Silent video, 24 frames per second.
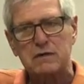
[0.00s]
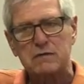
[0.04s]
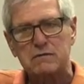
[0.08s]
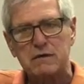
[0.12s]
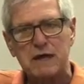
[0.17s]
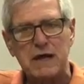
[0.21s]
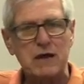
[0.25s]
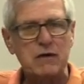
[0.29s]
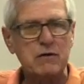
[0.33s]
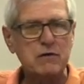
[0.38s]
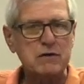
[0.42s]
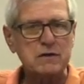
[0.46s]

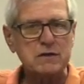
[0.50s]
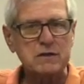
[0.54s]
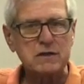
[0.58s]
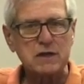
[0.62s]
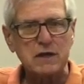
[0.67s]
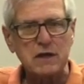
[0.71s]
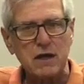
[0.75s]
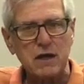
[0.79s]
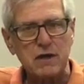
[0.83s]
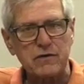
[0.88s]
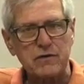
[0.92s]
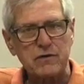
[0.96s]
Elks
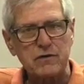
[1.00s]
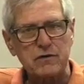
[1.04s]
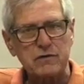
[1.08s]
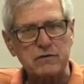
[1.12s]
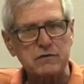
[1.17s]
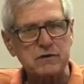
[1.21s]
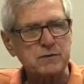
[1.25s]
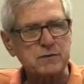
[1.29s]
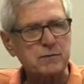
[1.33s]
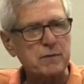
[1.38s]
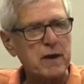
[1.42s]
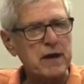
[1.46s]
and other
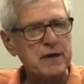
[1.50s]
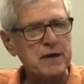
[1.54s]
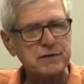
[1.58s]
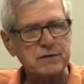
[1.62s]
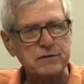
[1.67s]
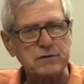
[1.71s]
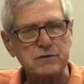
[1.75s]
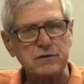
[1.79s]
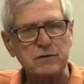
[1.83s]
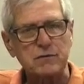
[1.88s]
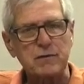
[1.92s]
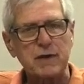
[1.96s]

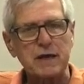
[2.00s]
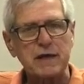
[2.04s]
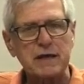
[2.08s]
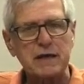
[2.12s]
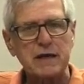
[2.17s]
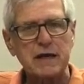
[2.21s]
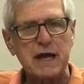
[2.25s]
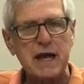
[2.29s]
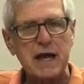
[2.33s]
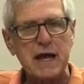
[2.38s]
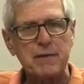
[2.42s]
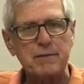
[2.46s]
sponsors, are
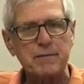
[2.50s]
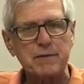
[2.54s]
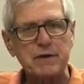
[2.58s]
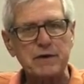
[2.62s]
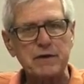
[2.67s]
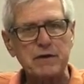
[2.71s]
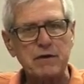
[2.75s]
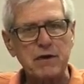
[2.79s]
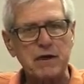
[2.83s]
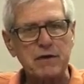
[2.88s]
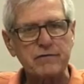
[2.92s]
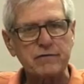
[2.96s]
making it happen
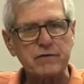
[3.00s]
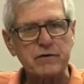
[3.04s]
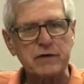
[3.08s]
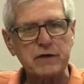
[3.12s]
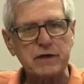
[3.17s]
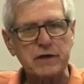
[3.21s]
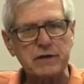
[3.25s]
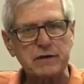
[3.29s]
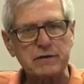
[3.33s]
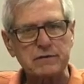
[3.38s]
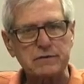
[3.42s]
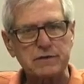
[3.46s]
year after
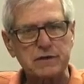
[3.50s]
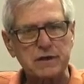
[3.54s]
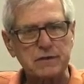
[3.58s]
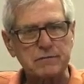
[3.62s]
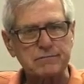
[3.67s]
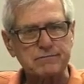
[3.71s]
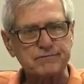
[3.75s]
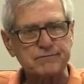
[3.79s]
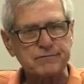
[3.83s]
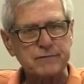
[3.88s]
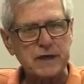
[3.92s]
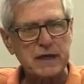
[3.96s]
year. So
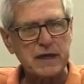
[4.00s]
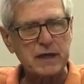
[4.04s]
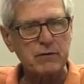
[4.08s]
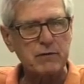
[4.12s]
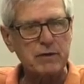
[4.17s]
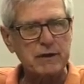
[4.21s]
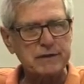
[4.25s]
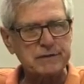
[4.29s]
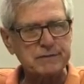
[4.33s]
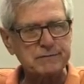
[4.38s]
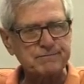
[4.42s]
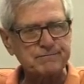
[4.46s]

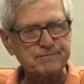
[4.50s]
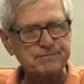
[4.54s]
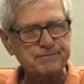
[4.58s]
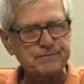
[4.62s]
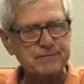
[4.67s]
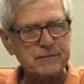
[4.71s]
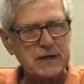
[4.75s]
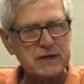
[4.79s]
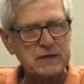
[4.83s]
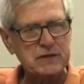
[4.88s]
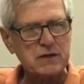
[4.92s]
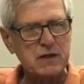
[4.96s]
anyways,
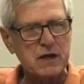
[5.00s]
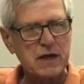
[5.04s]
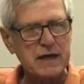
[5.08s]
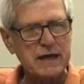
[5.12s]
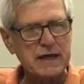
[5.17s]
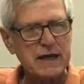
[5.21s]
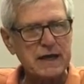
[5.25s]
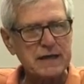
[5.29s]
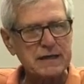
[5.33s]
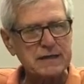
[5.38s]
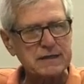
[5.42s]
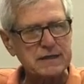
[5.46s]
that's all I
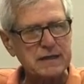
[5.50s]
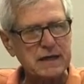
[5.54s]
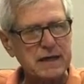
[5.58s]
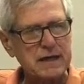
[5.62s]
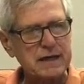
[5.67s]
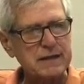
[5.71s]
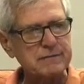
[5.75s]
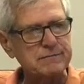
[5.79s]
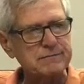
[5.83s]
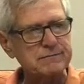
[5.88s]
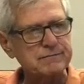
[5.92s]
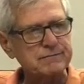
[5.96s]
got
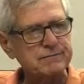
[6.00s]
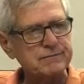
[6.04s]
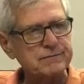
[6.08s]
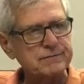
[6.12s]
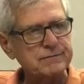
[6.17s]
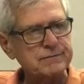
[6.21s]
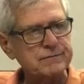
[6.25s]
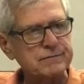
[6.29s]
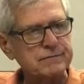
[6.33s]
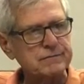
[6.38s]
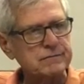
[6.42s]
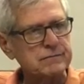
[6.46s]
tonight.
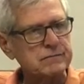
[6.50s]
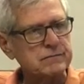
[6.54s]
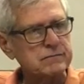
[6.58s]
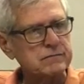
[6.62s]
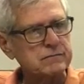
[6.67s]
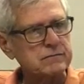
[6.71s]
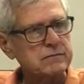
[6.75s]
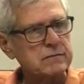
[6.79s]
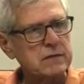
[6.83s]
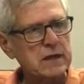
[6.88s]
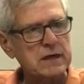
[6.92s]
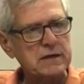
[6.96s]

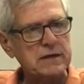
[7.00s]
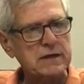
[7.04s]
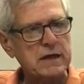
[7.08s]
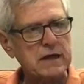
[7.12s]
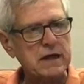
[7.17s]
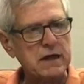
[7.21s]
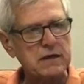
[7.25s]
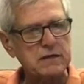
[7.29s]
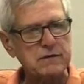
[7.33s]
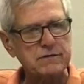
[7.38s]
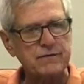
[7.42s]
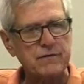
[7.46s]

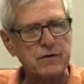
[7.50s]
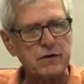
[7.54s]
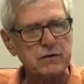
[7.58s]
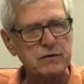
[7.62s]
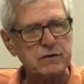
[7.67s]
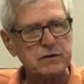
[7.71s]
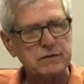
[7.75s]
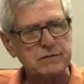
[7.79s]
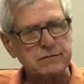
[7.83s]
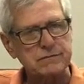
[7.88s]
Anything else, folks?